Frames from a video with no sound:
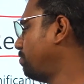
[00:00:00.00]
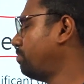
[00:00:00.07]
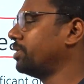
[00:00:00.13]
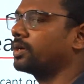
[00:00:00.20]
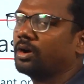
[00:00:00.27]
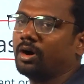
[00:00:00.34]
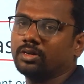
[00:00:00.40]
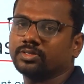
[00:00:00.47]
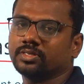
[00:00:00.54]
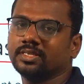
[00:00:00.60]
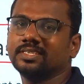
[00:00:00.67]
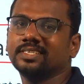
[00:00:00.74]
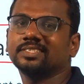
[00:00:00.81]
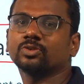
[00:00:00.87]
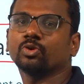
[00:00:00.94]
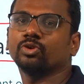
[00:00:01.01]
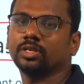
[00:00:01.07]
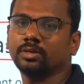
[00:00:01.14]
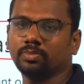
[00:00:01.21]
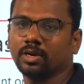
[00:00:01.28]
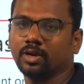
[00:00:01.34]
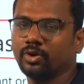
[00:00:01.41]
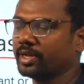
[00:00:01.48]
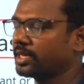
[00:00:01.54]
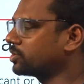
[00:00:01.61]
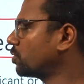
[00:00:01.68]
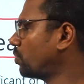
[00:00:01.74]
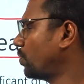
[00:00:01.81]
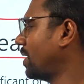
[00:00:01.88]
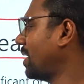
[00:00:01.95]
because it is audible. Okay,
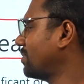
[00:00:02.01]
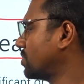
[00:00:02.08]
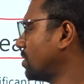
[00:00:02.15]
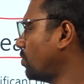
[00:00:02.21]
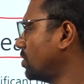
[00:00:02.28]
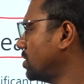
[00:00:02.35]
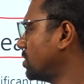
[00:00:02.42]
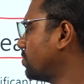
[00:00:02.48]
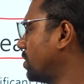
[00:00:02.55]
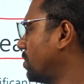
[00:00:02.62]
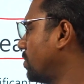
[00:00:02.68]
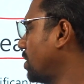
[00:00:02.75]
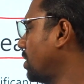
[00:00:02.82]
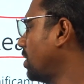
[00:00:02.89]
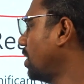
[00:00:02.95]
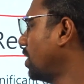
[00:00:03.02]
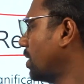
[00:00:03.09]
so we have sound is permanent